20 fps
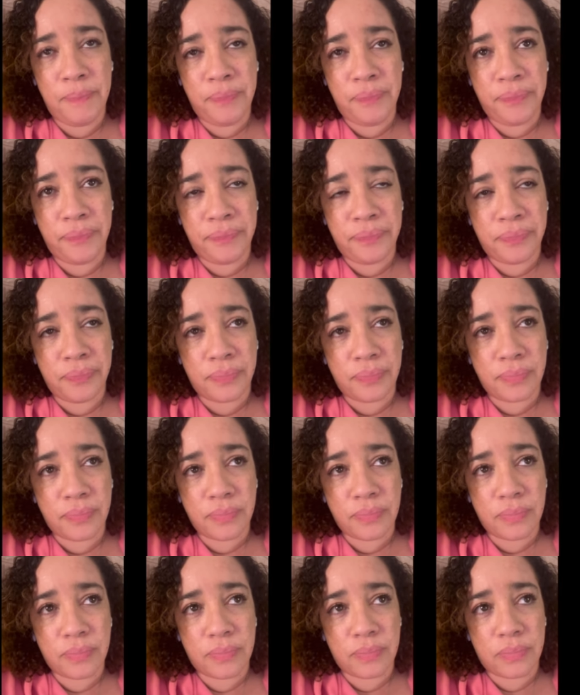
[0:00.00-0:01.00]

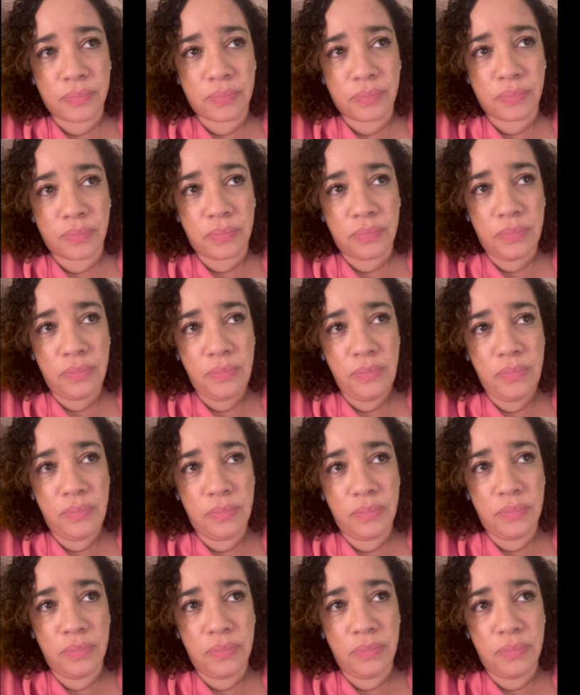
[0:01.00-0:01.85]
(no one is talking)